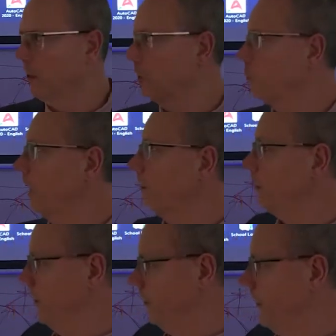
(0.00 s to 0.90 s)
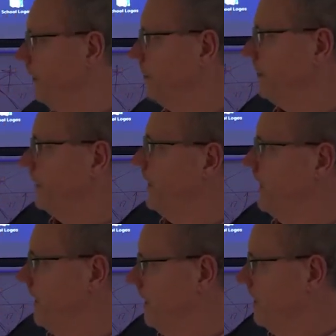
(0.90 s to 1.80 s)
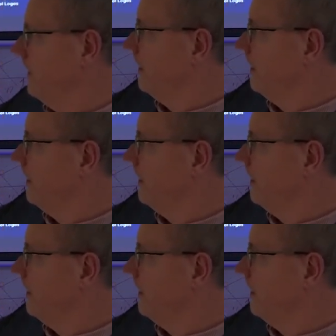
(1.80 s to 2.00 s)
It's probably roughly,